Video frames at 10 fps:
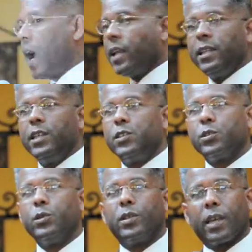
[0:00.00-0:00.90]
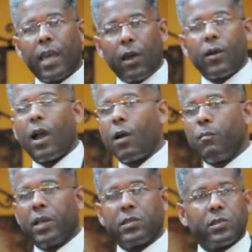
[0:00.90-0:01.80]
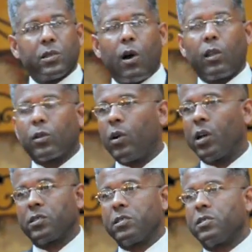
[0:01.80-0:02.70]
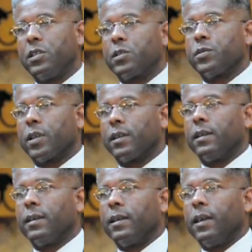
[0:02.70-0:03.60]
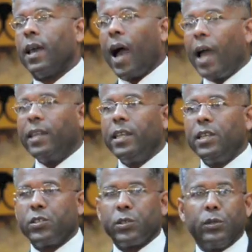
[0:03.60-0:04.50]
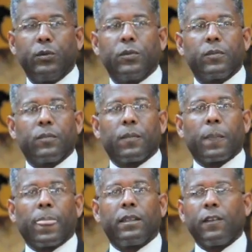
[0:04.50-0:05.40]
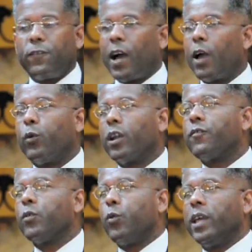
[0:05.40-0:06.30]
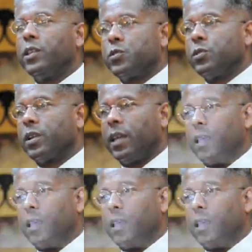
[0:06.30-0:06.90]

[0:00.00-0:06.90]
I need you to carry our message all across this district. I need you to find whatever way that you can